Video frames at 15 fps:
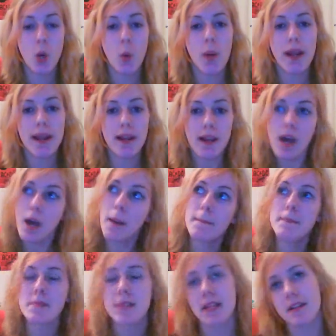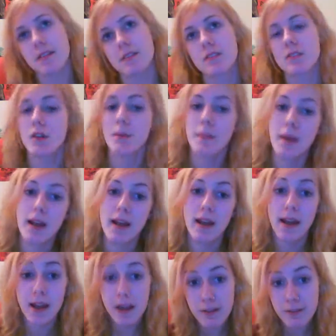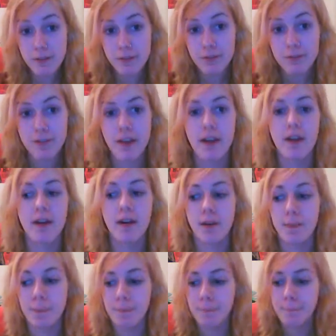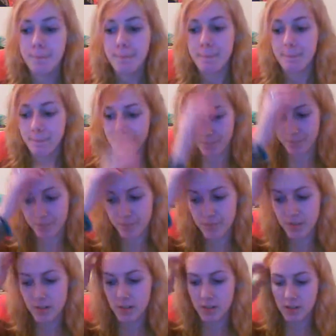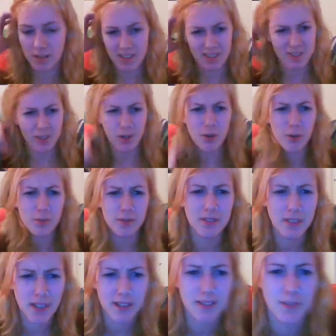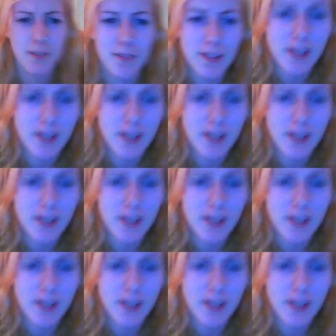Quick update on my life. That was a horrible start to